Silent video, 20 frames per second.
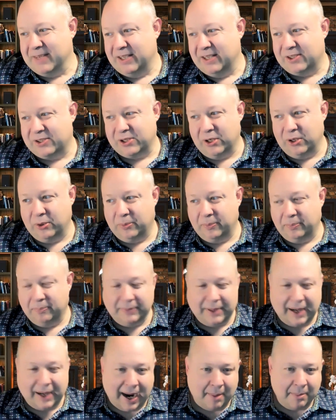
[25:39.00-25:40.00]
So
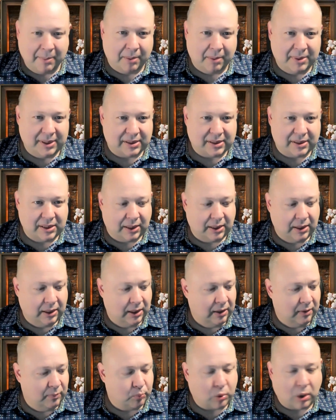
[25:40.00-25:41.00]
I'm going to be
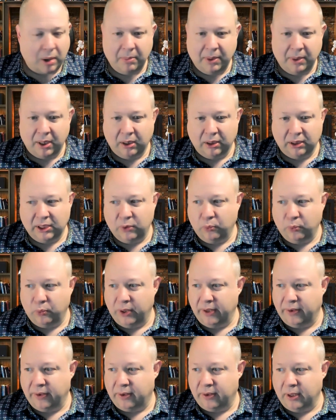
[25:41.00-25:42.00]
sticking primarily
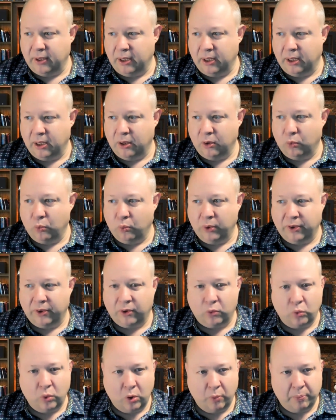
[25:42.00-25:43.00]
with
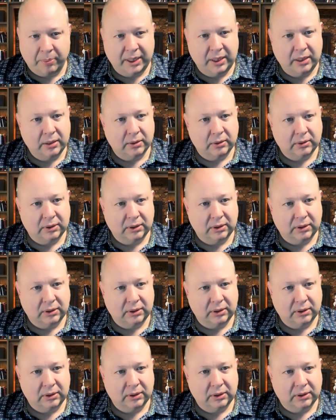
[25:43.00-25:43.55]
Quopi